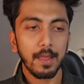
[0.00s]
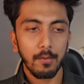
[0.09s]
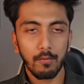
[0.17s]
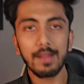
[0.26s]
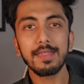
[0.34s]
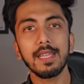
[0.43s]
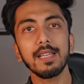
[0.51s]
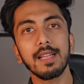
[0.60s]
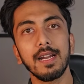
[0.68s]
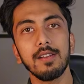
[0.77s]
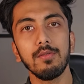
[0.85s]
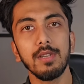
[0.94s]
one thing
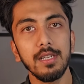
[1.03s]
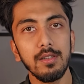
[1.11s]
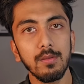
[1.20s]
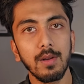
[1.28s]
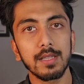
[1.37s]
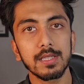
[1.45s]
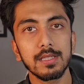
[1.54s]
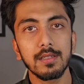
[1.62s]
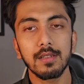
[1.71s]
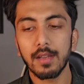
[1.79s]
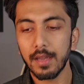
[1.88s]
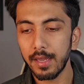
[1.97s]
that you need to
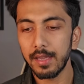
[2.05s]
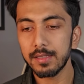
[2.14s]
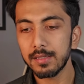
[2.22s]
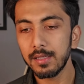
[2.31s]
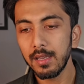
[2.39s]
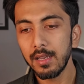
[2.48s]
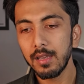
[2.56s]
consider is